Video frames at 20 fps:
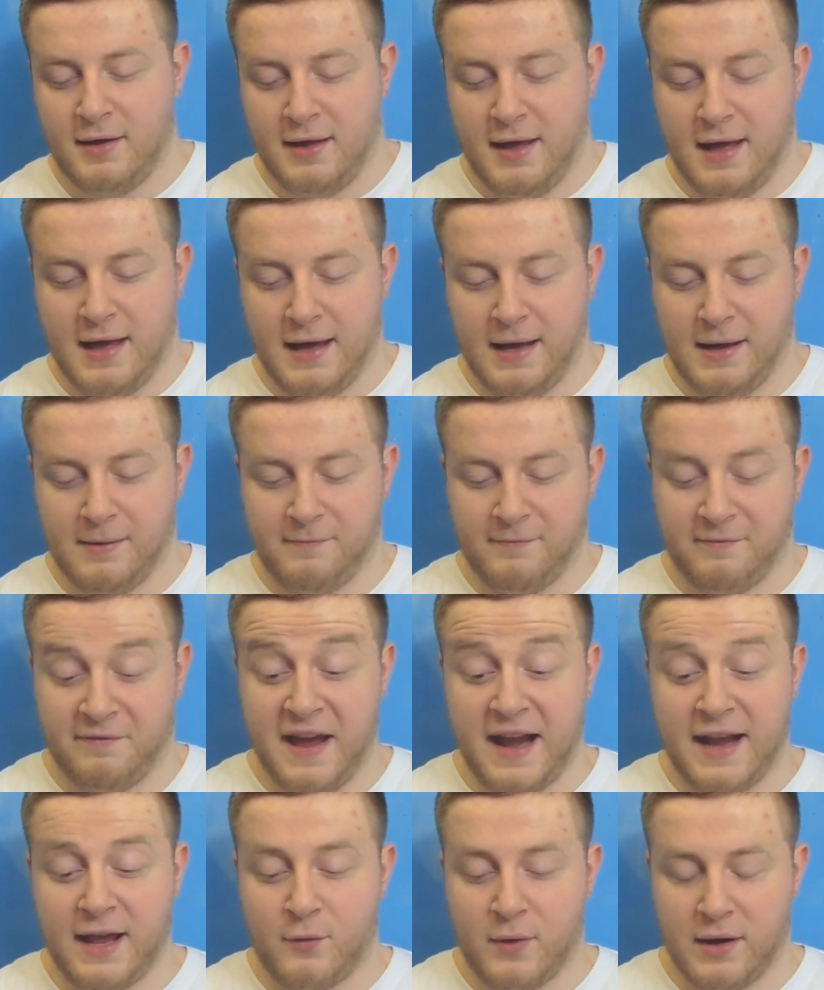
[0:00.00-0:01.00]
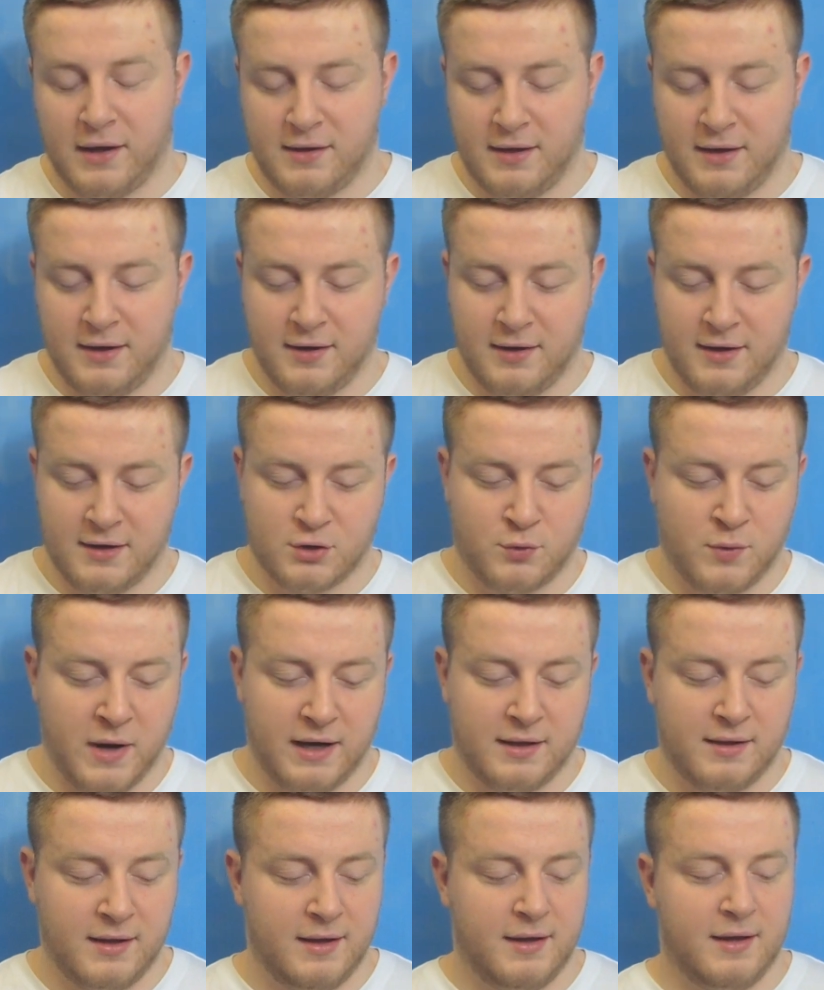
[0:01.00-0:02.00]
Very quickly
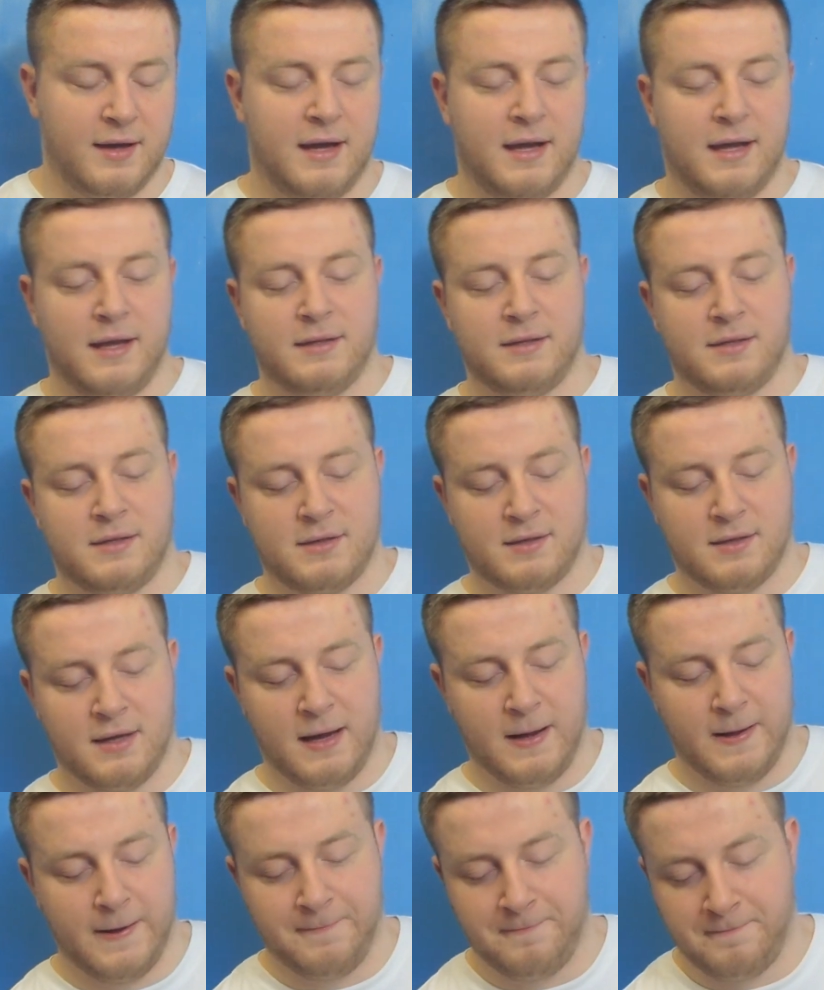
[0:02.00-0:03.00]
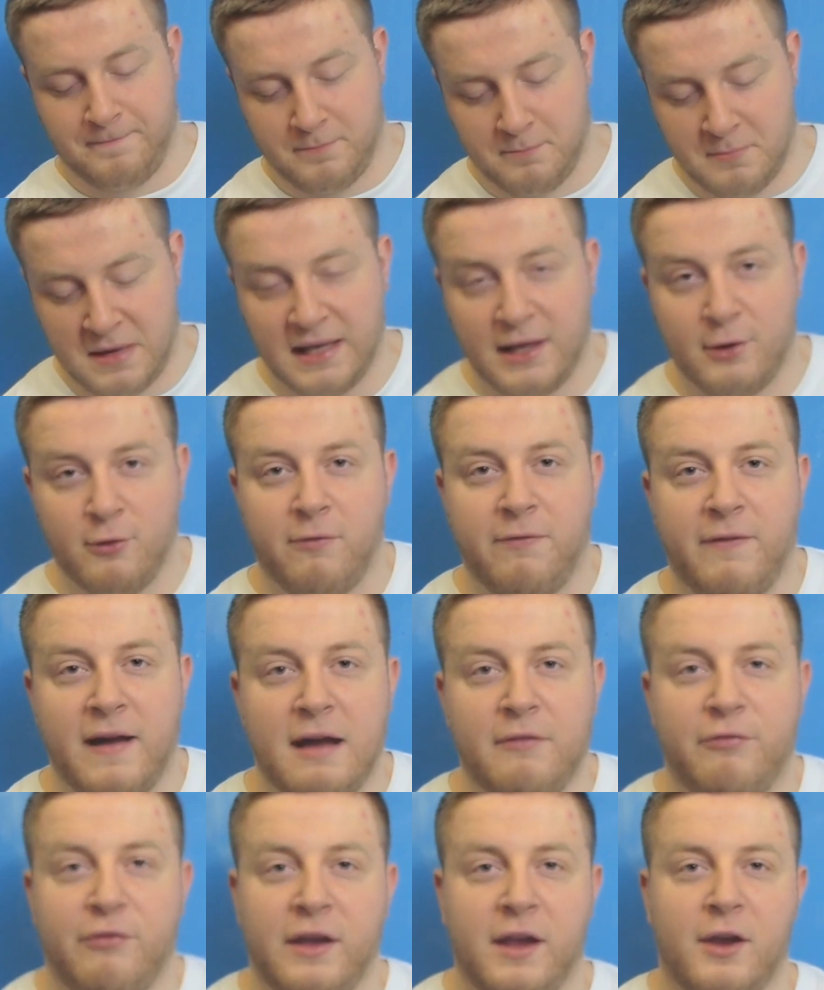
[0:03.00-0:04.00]
as my little
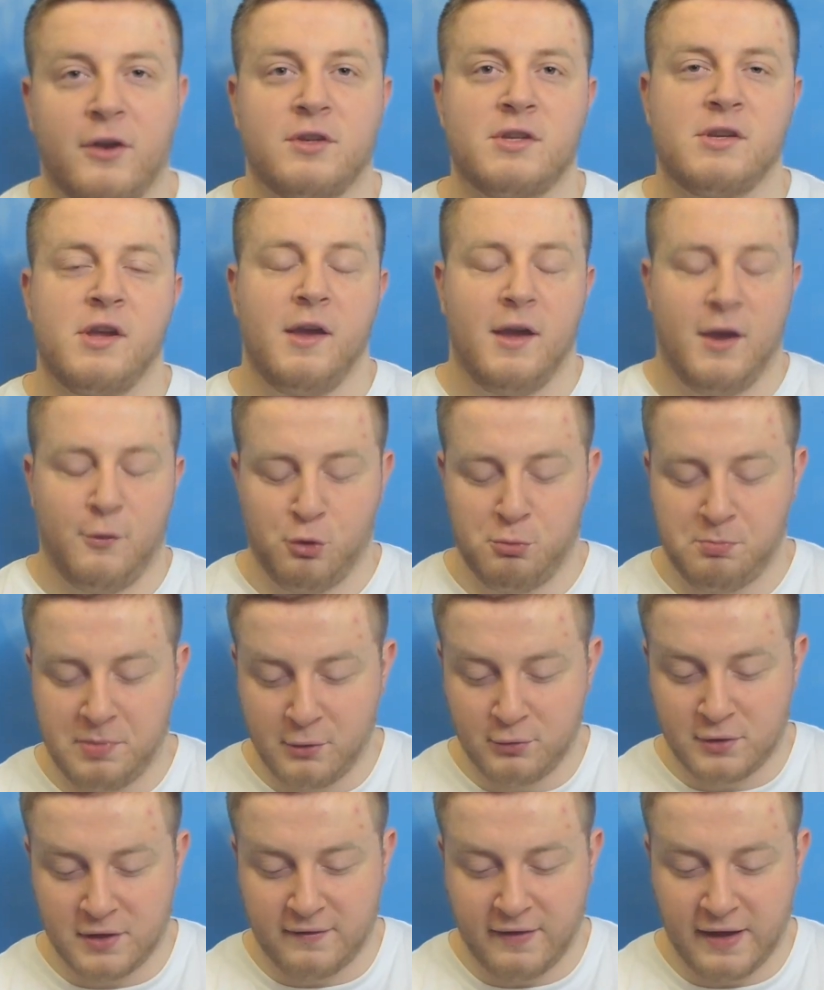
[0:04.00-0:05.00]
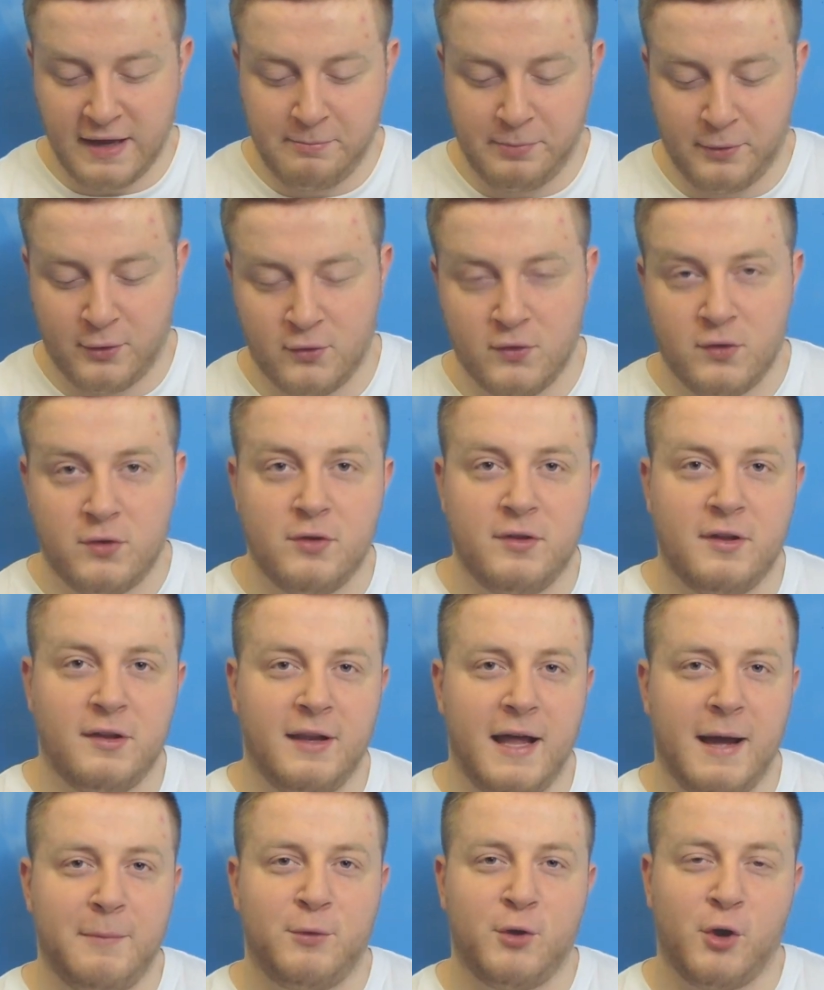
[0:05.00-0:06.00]
fat fingers would be able to type onto the
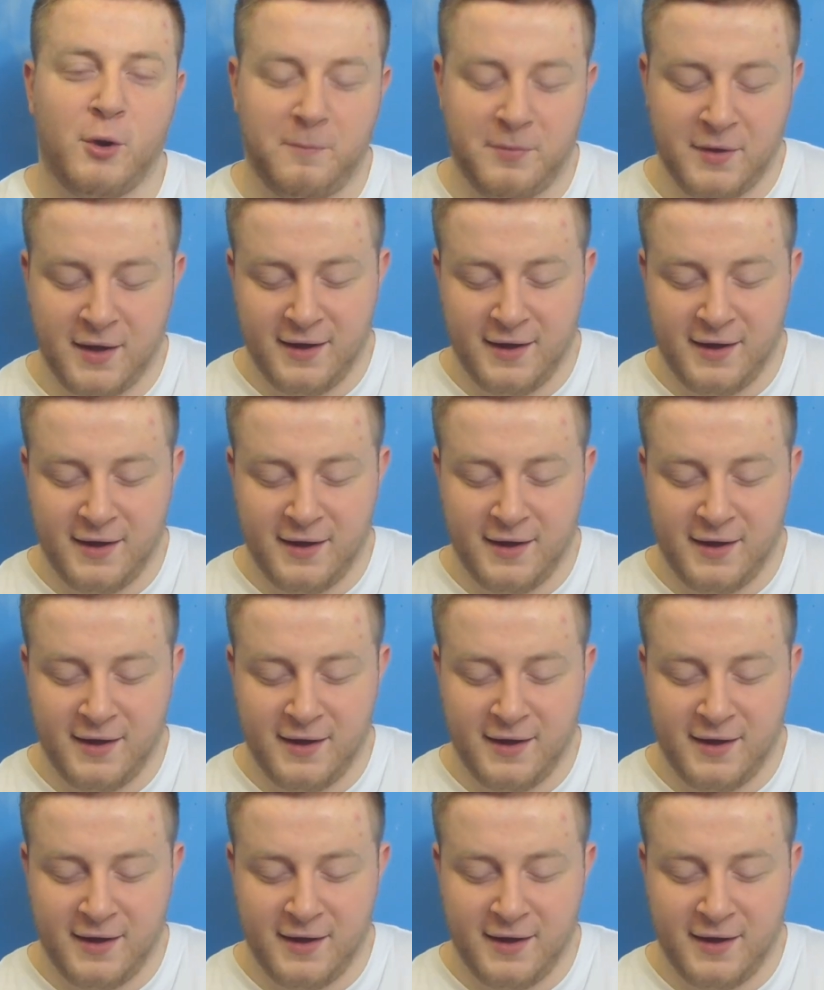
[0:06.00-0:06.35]
laptop.